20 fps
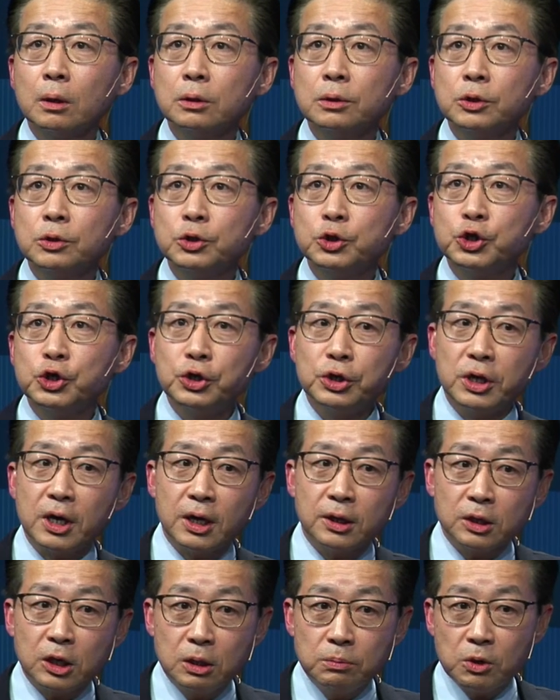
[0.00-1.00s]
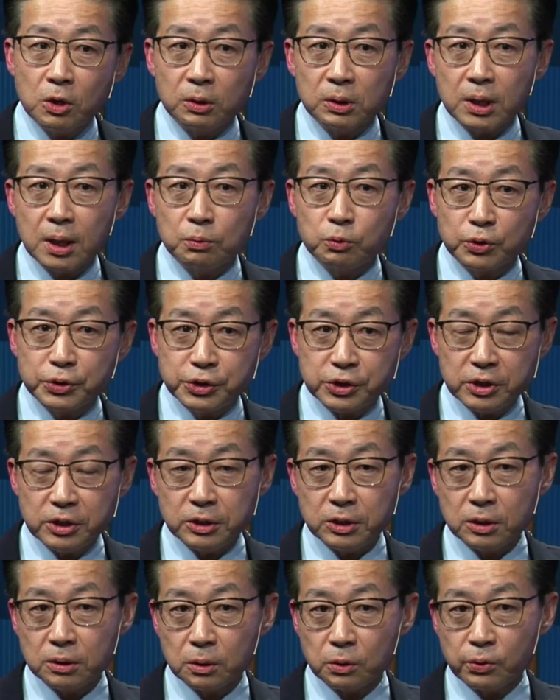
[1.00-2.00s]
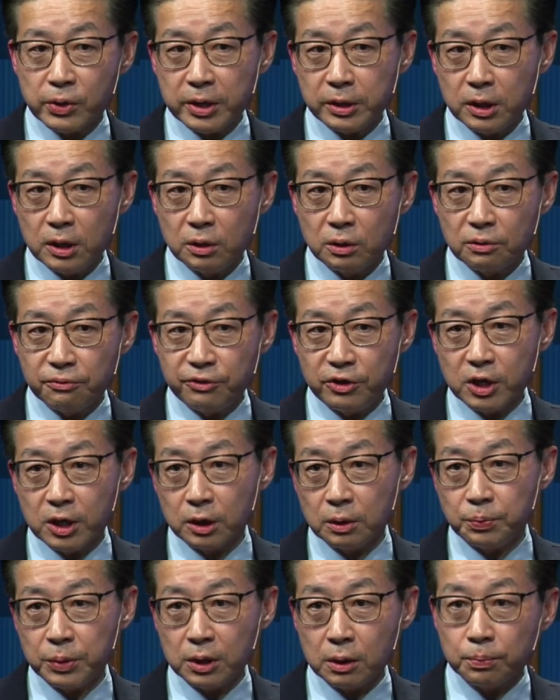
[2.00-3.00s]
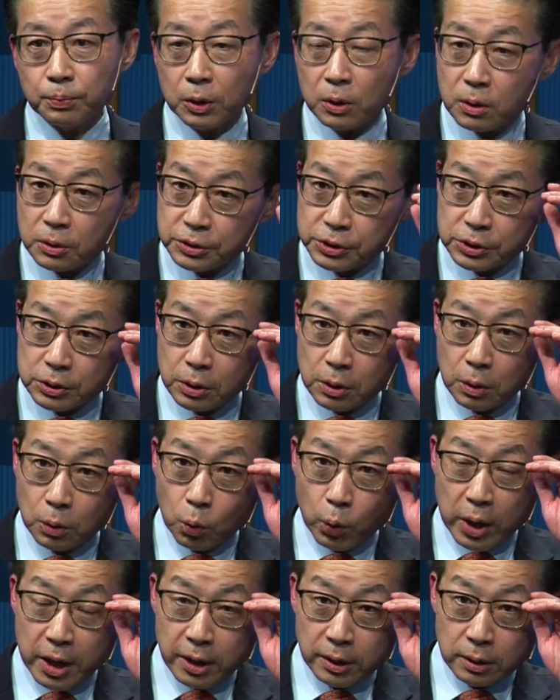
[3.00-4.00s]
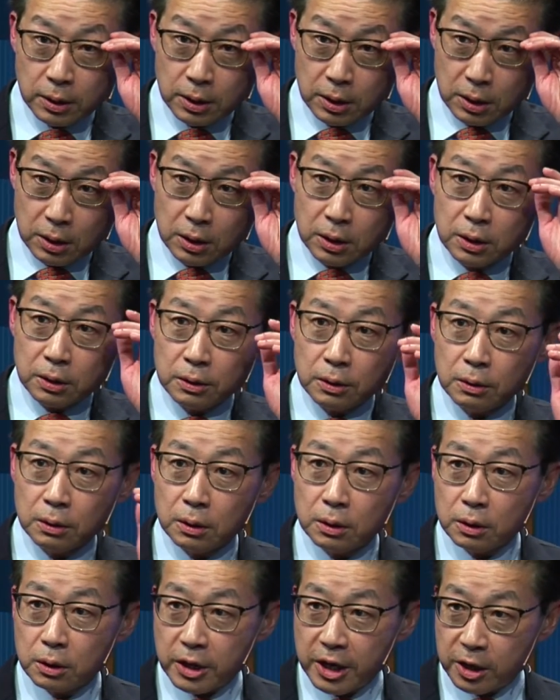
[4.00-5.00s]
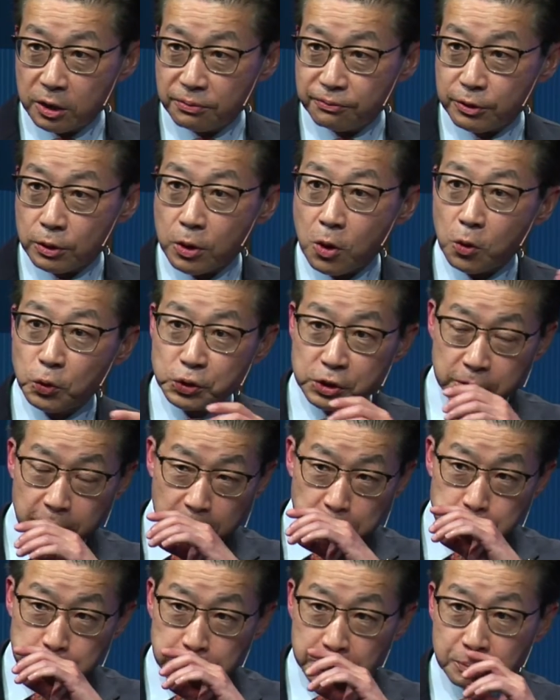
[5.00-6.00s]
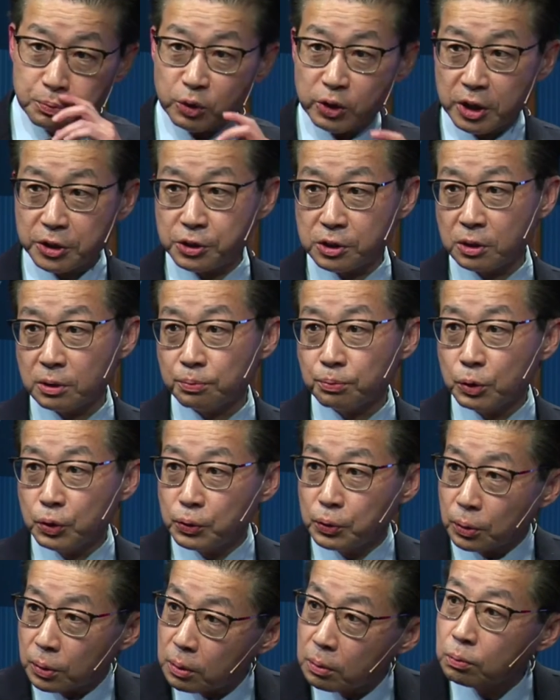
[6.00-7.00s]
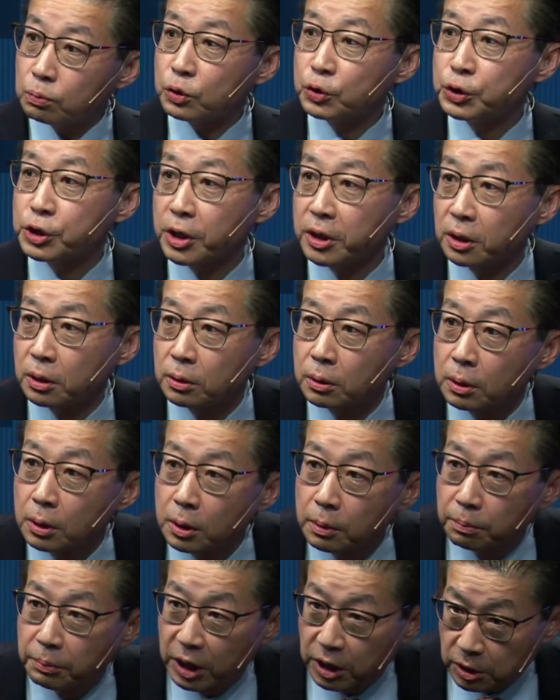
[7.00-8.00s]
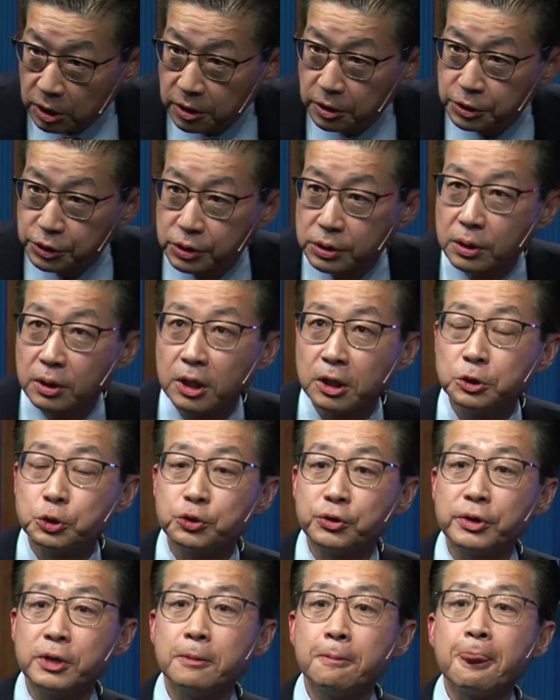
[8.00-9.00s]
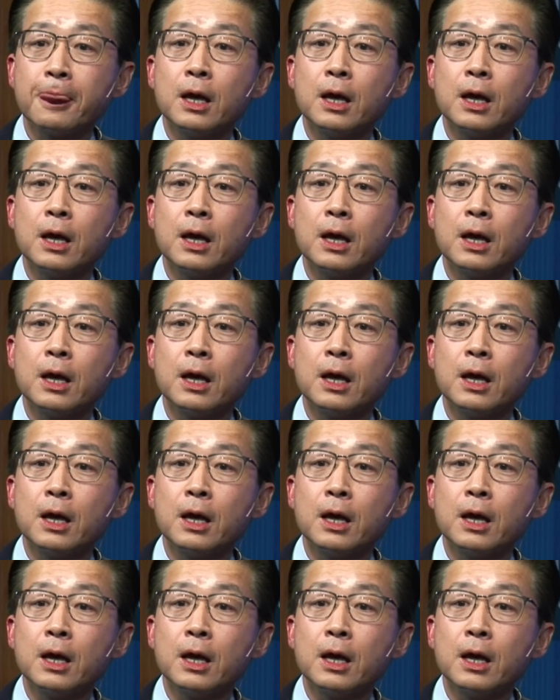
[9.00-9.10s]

She and Kim Young-nam were seated already in the VIP box when the head of the host nation, President Moon Jae-in, made his entry.